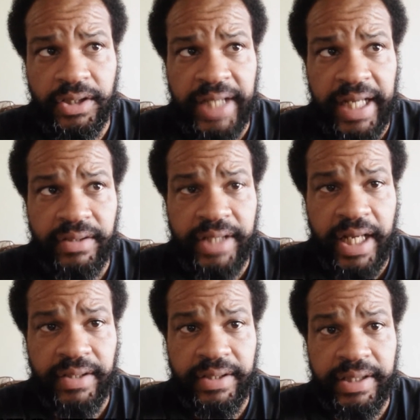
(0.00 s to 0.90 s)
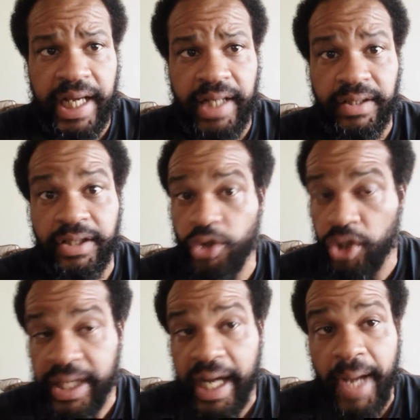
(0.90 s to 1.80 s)
that that that
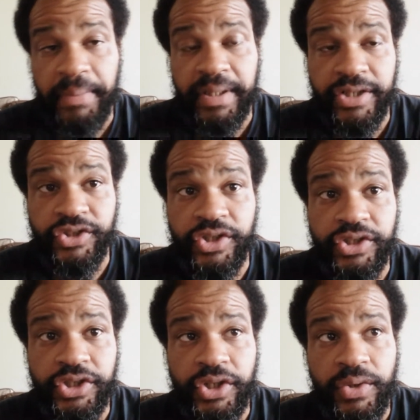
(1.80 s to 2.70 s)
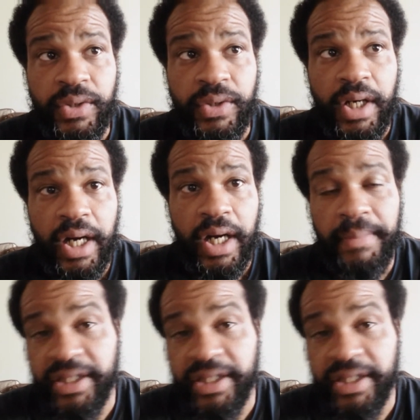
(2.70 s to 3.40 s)
could happen is Sergio uh,